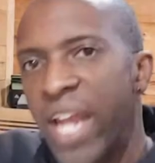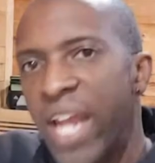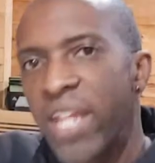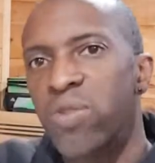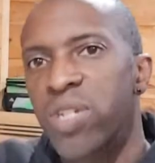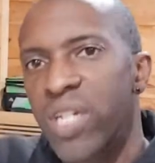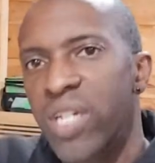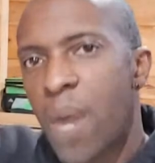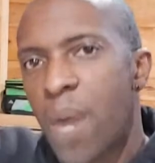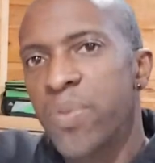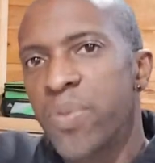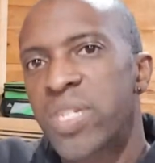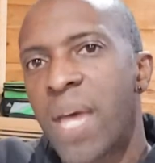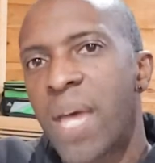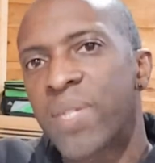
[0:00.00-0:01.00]
to use a couple
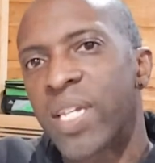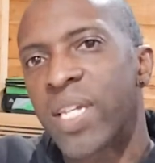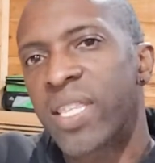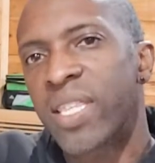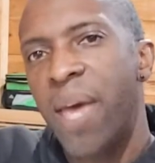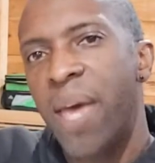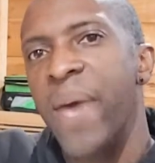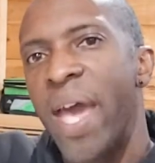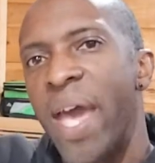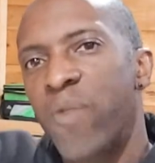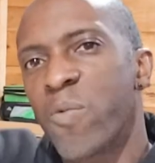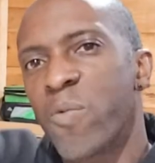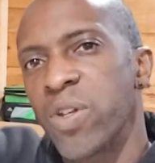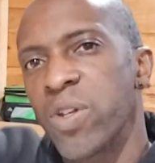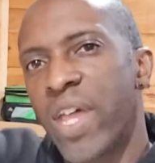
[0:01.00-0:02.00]
steps to get that
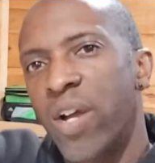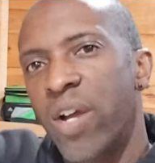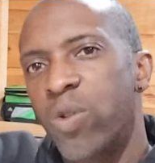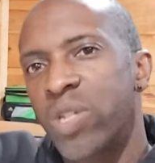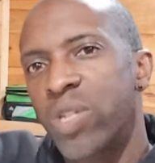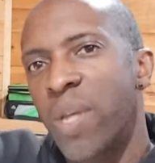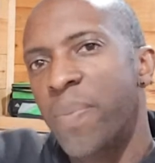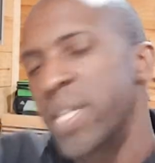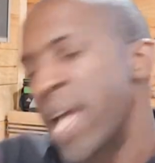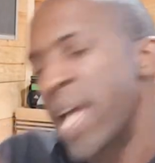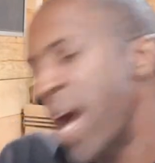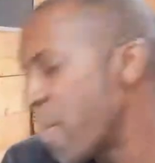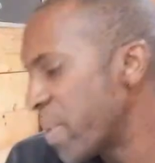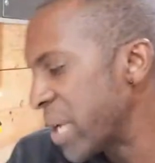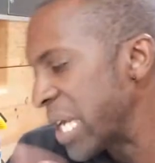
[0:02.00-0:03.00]
back window that goes up and
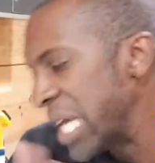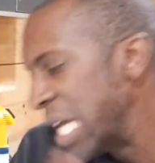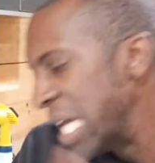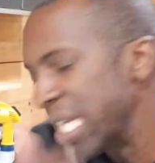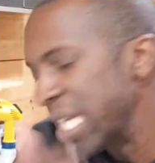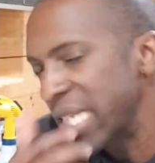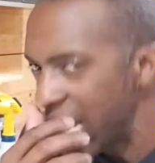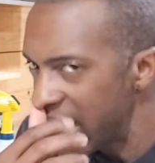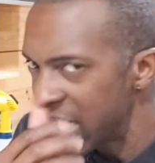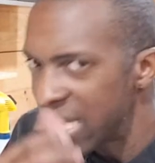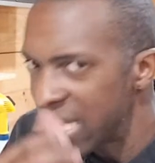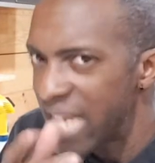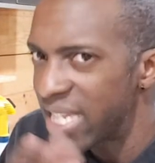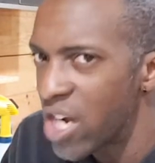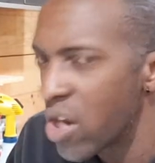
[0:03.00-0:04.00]
down, but it's
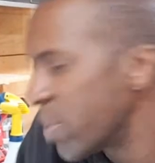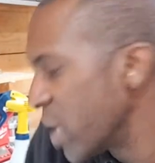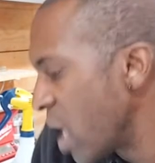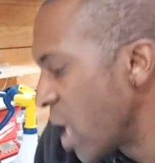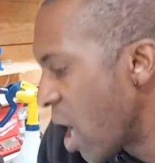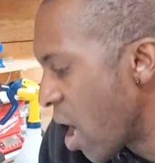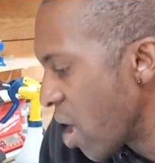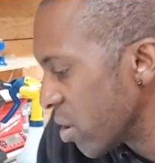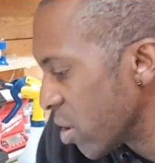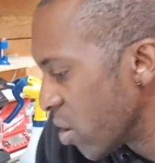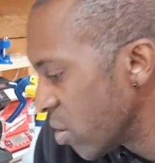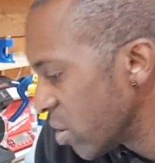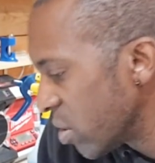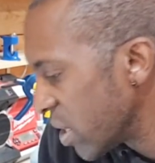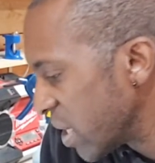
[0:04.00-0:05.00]
not terribly hard though.